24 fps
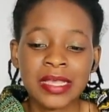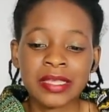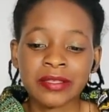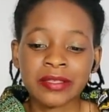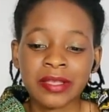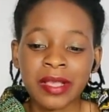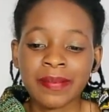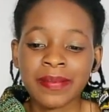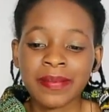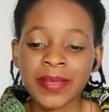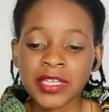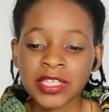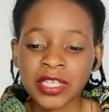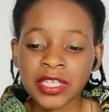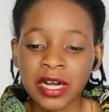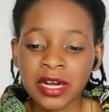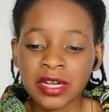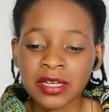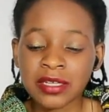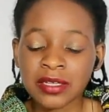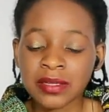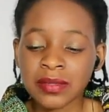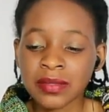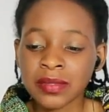So a big
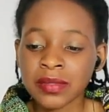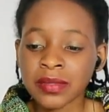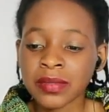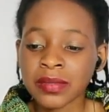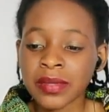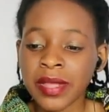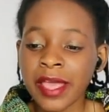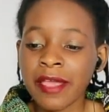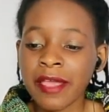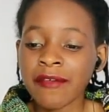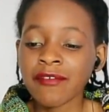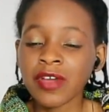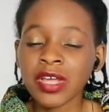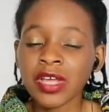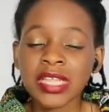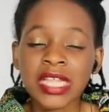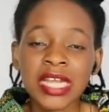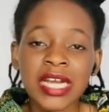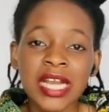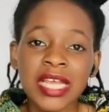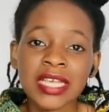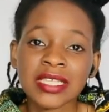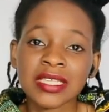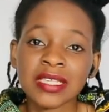shout out to
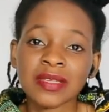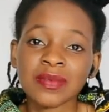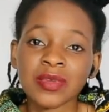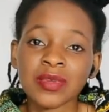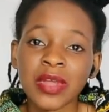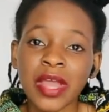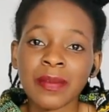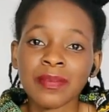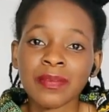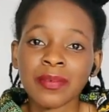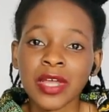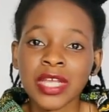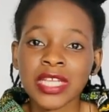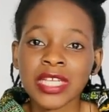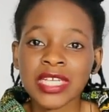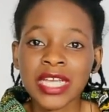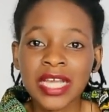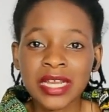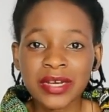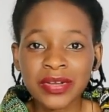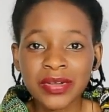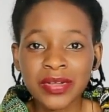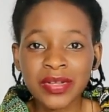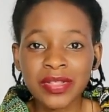everyone that has subscribed to our
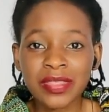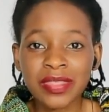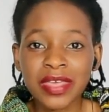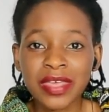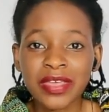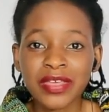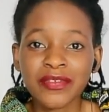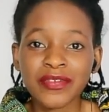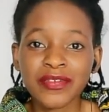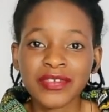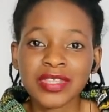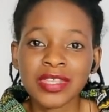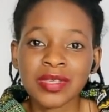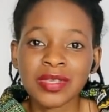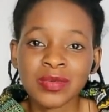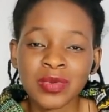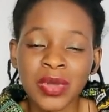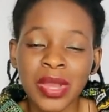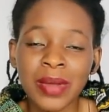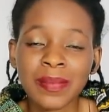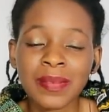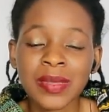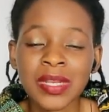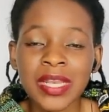channel. Thank you for
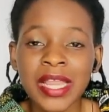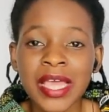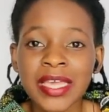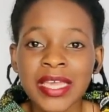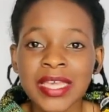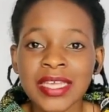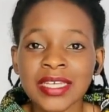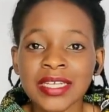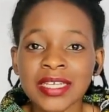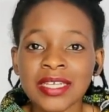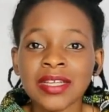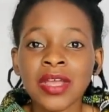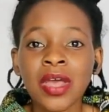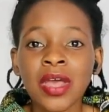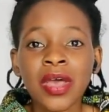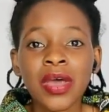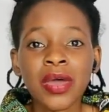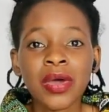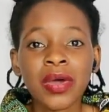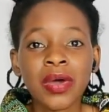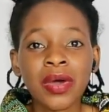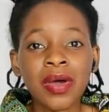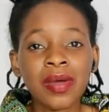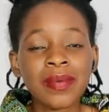subscribing, liking
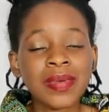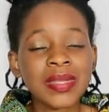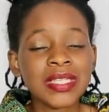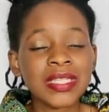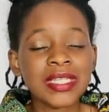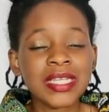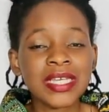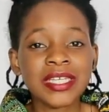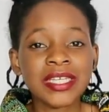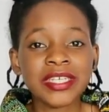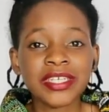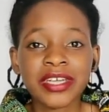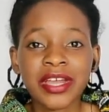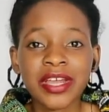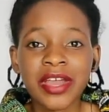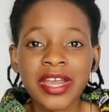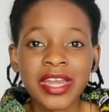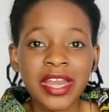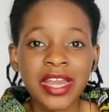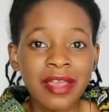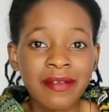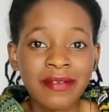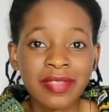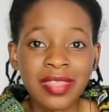commenting
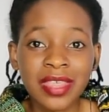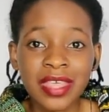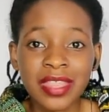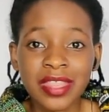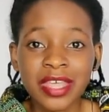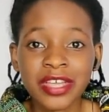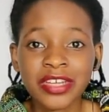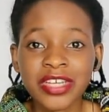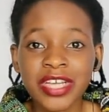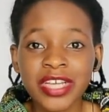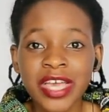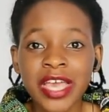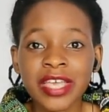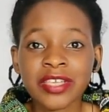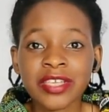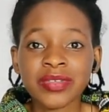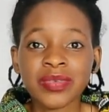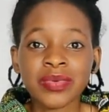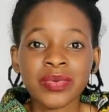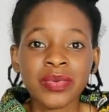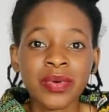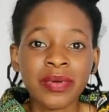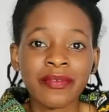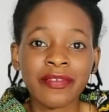sharing everything that you
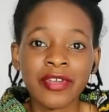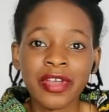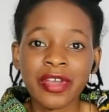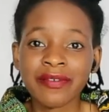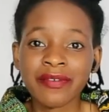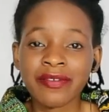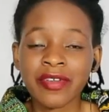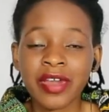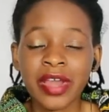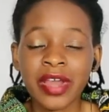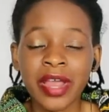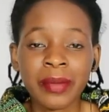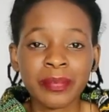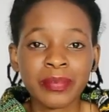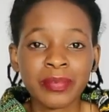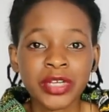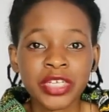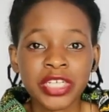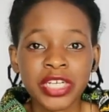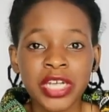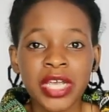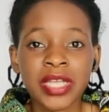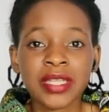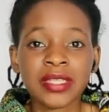guys do are very very
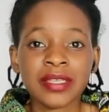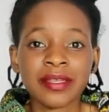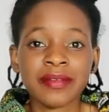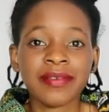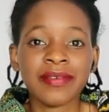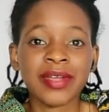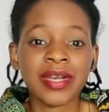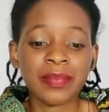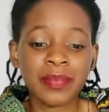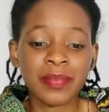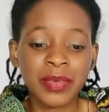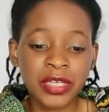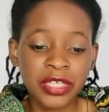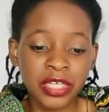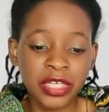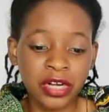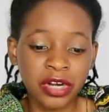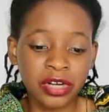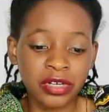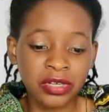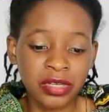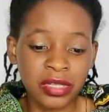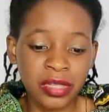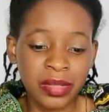appreciative and a big
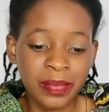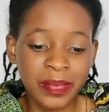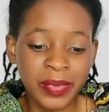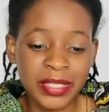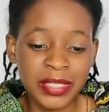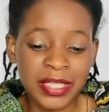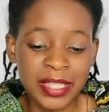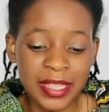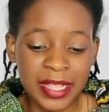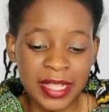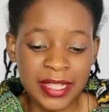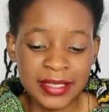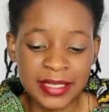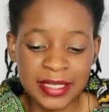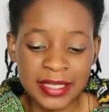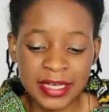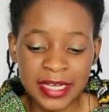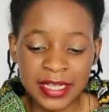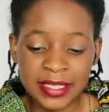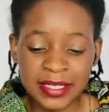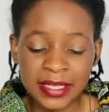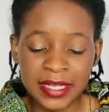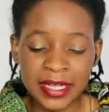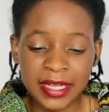shout out to the person that
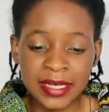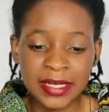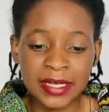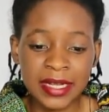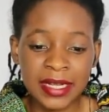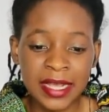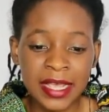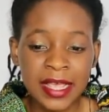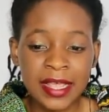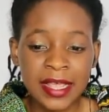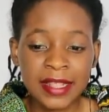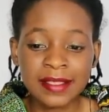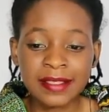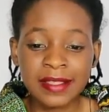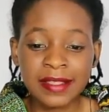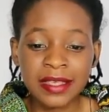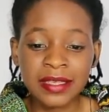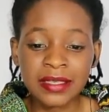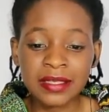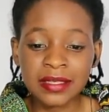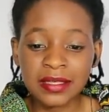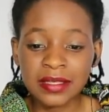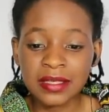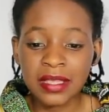suggested
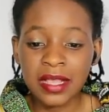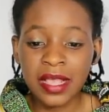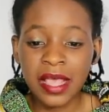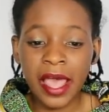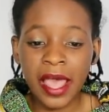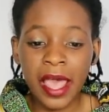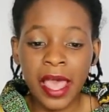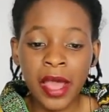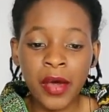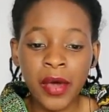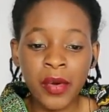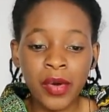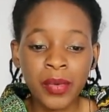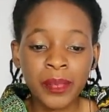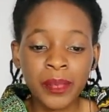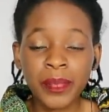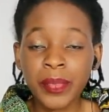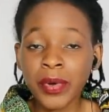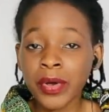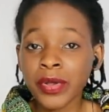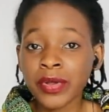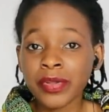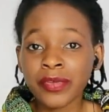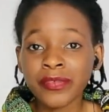this i
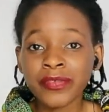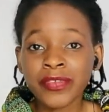hope all